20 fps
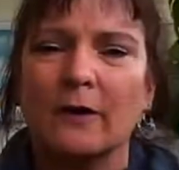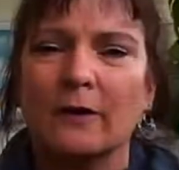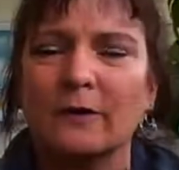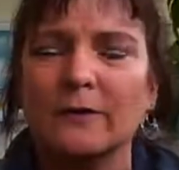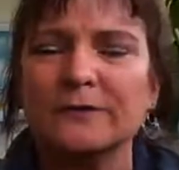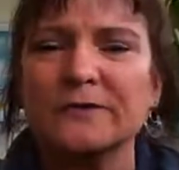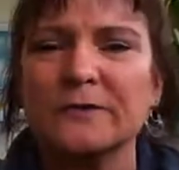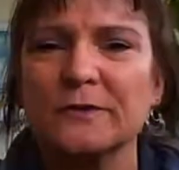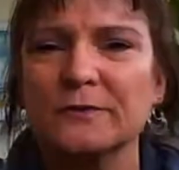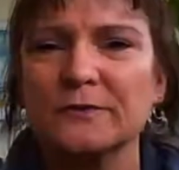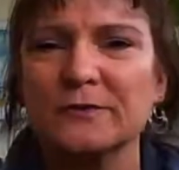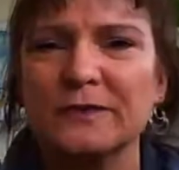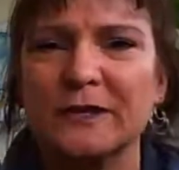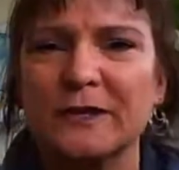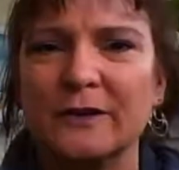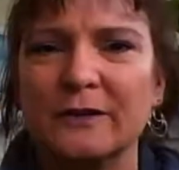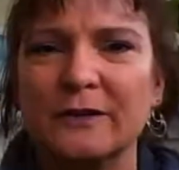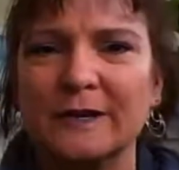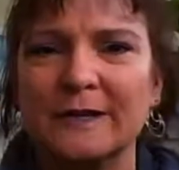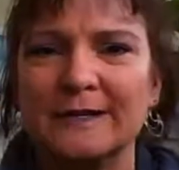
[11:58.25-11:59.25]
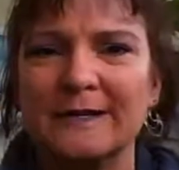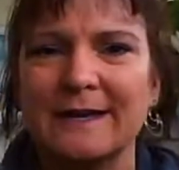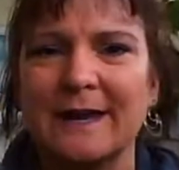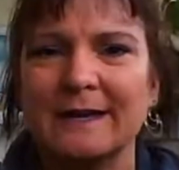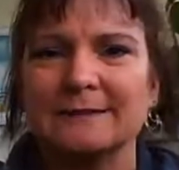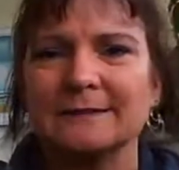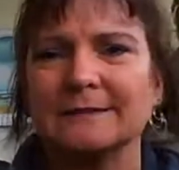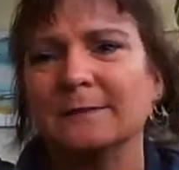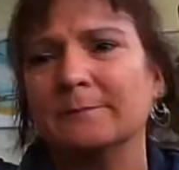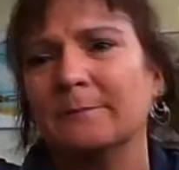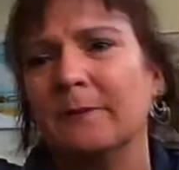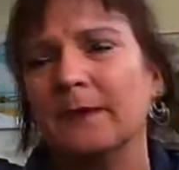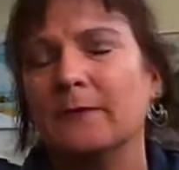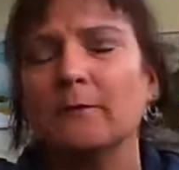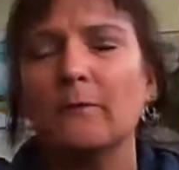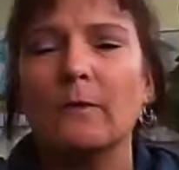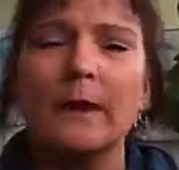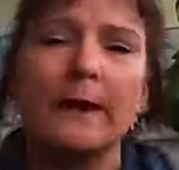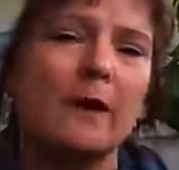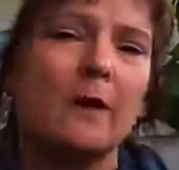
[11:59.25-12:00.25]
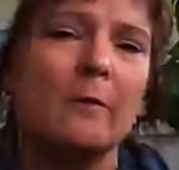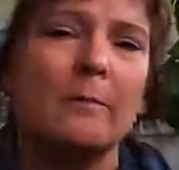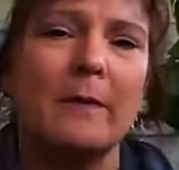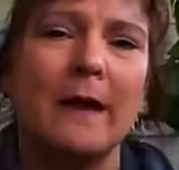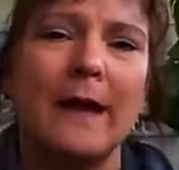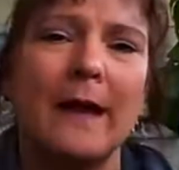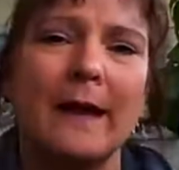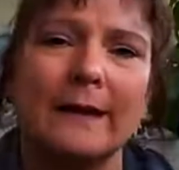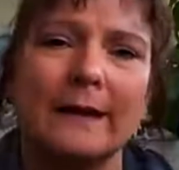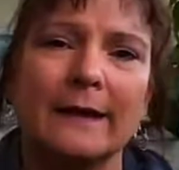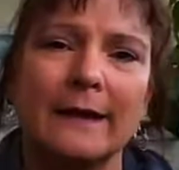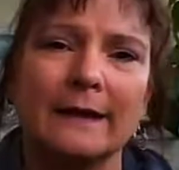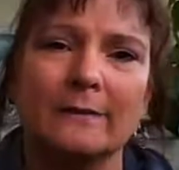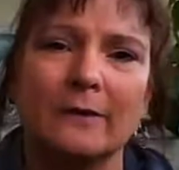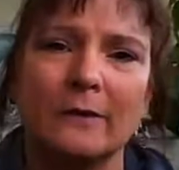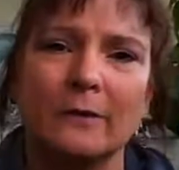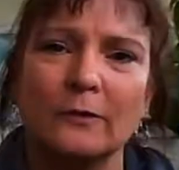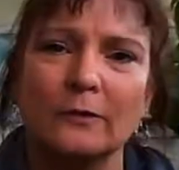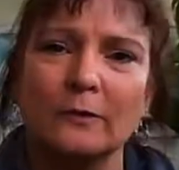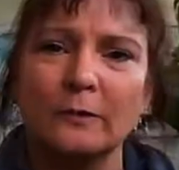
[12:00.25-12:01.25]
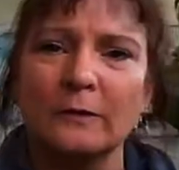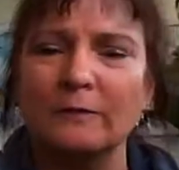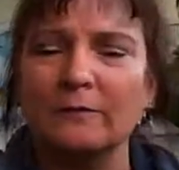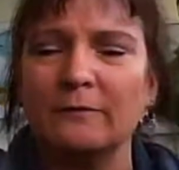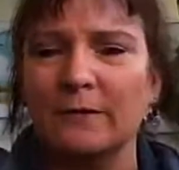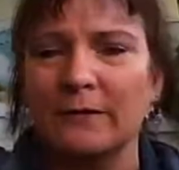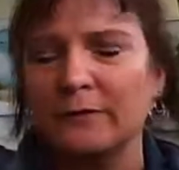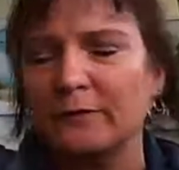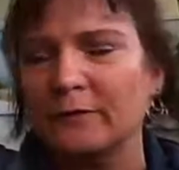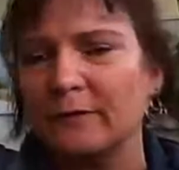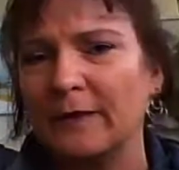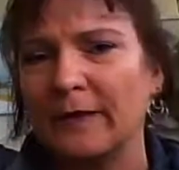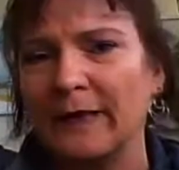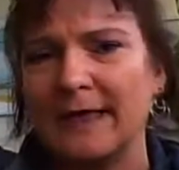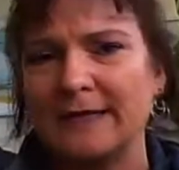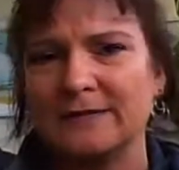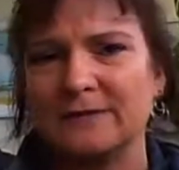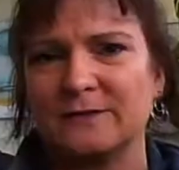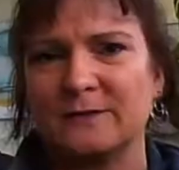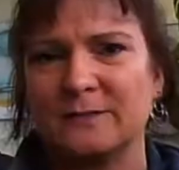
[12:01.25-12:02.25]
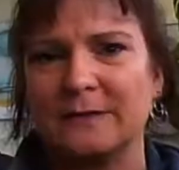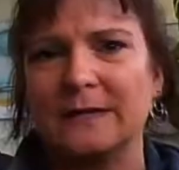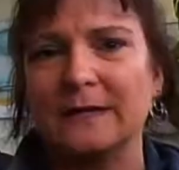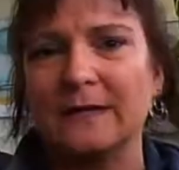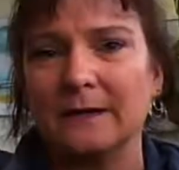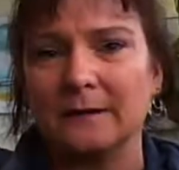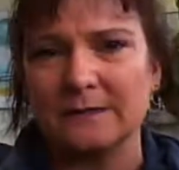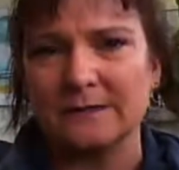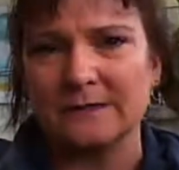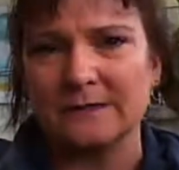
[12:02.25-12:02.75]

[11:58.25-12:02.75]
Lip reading: and save all those Social Security taxes. And by the way, go back and get those refunds for the last 3